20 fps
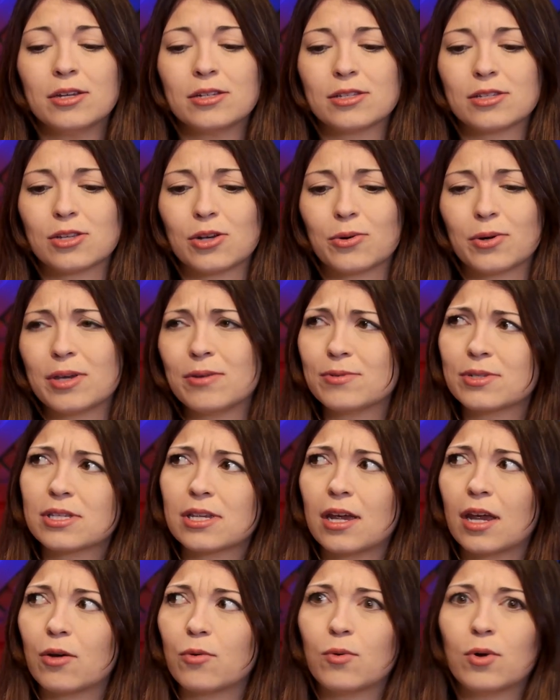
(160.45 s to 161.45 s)
So he was
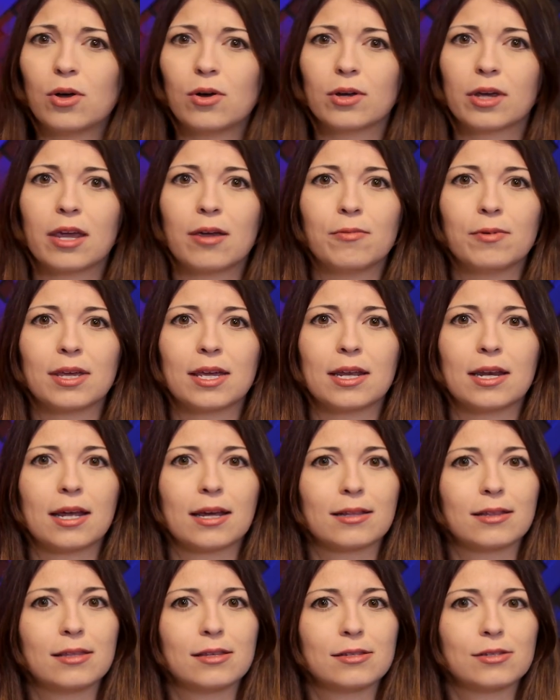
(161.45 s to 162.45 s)
like, well, can we
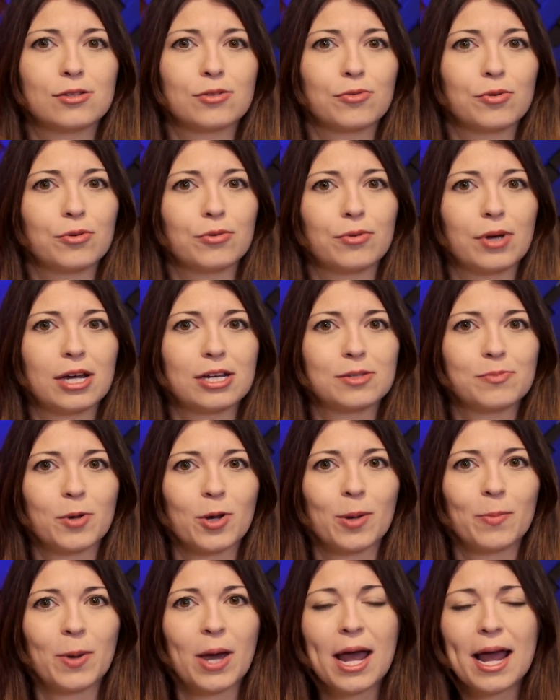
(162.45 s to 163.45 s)
connect this through
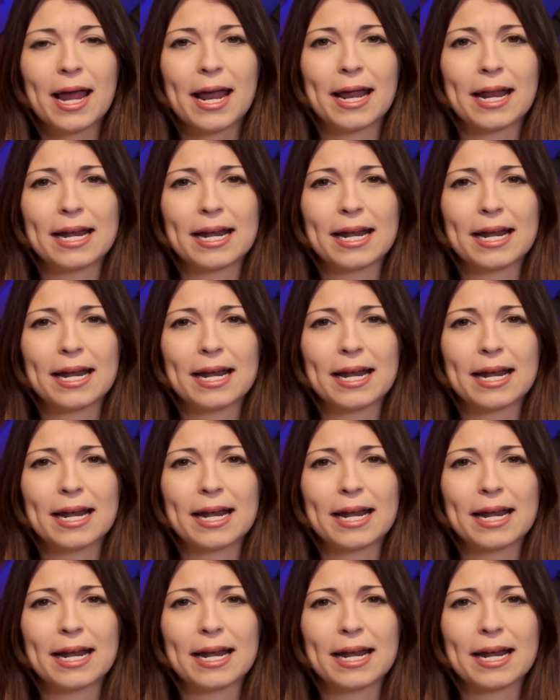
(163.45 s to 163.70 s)
Raspberry Pi?